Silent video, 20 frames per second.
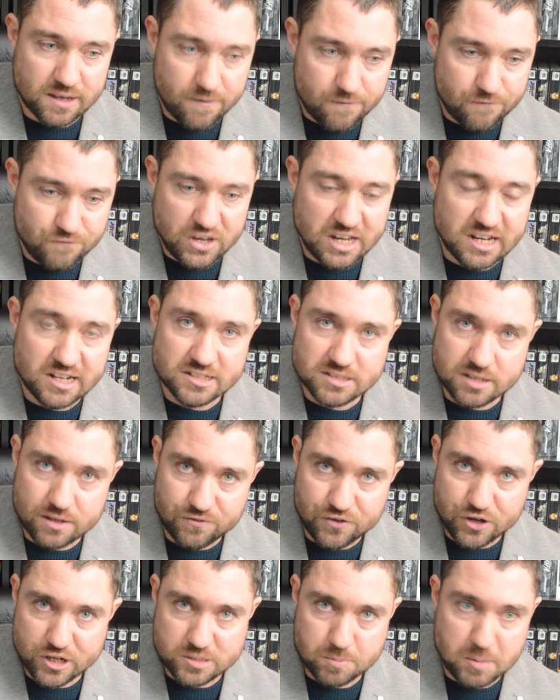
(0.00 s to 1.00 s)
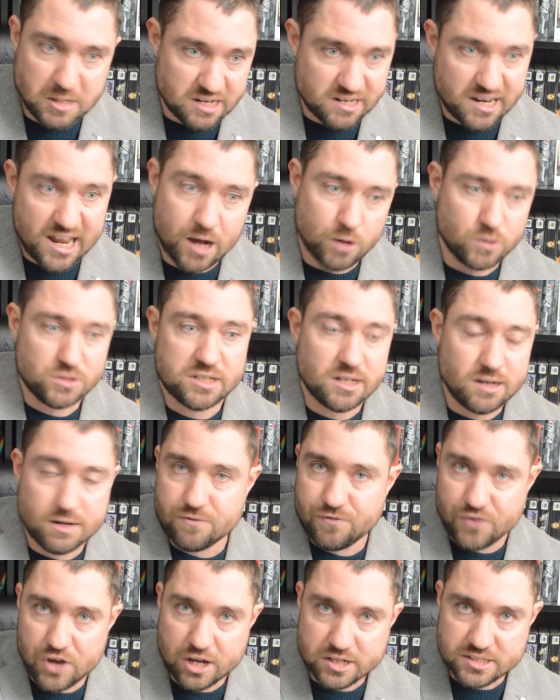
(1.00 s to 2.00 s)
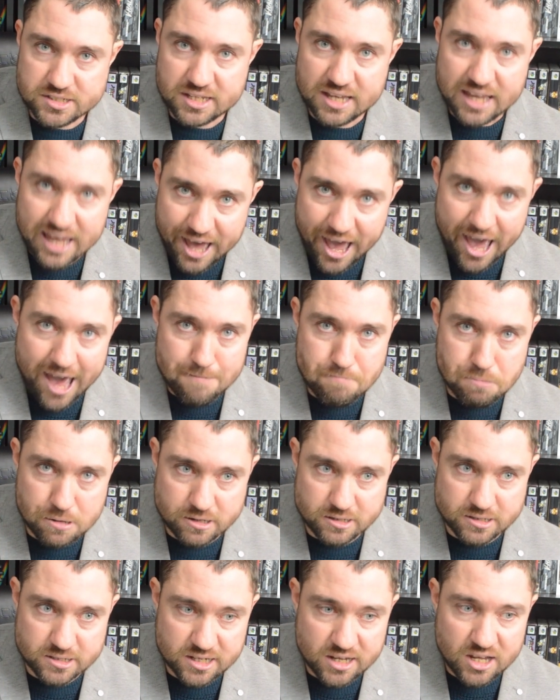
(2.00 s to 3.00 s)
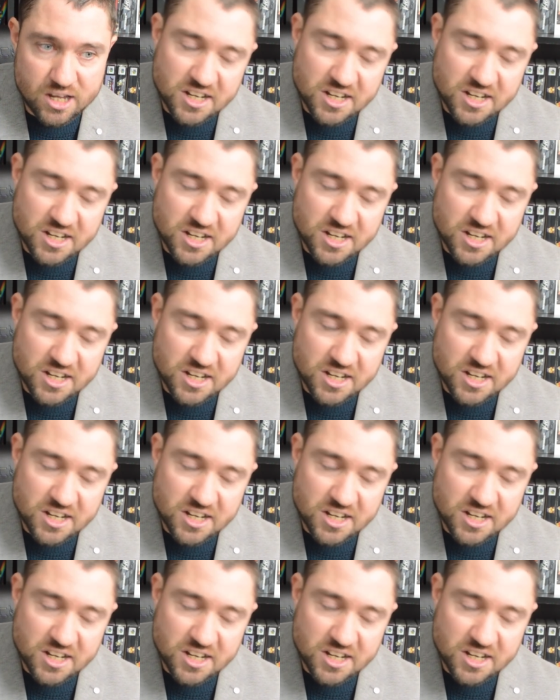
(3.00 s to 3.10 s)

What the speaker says: things had first been announced and had first happened.